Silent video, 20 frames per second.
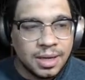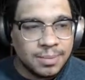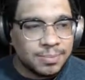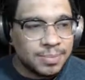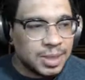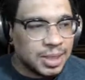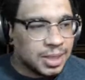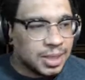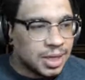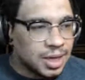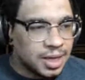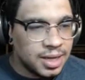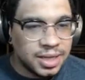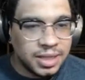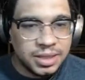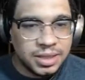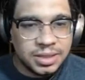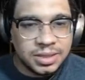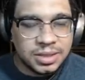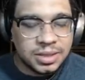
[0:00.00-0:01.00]

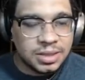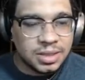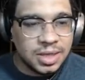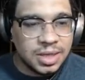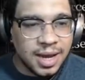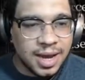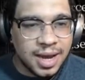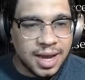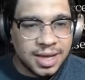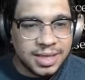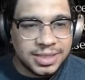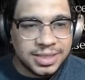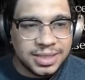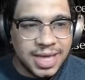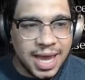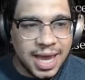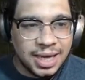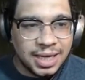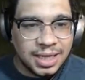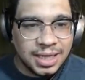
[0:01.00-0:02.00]
because uh,
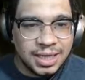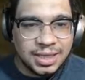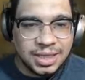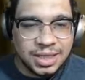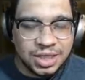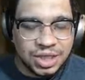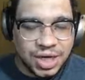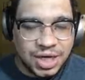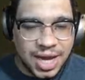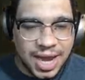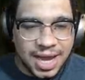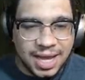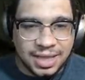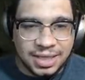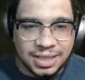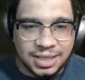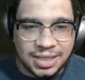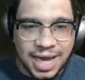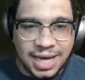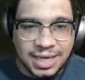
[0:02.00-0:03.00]
Zach in the chat,
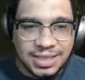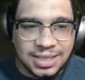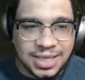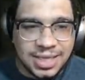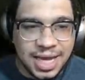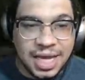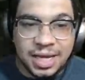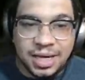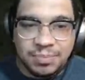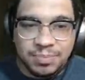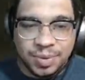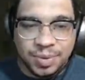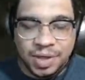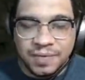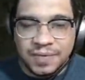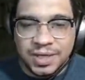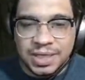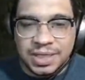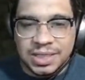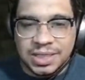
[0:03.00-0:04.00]
Zach said
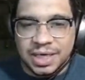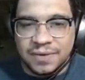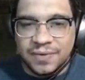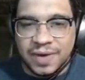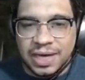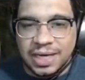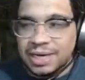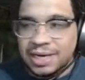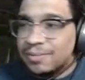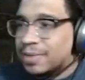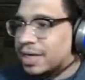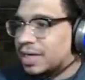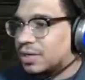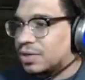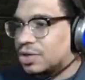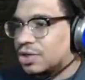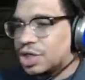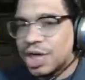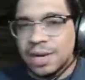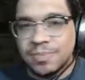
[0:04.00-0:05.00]
previously, if I get my
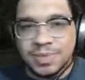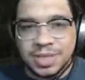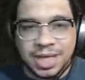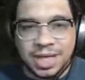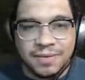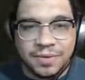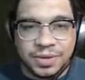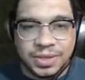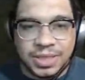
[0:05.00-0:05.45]
Uchi up to level